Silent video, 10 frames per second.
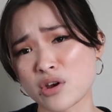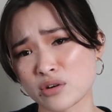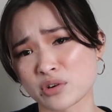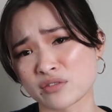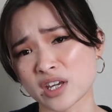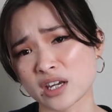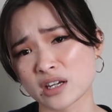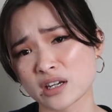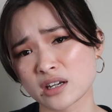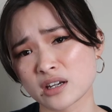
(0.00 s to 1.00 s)
and she
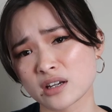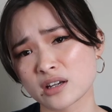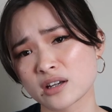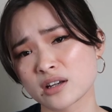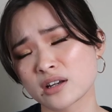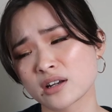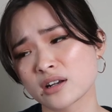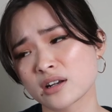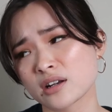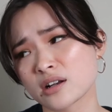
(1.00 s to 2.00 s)
said that it would be good
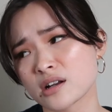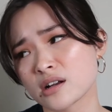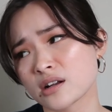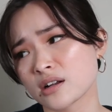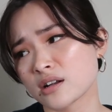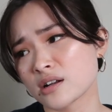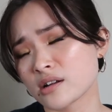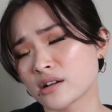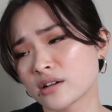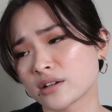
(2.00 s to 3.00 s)
practice for me to just
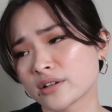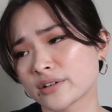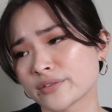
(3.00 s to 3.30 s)
keep submitting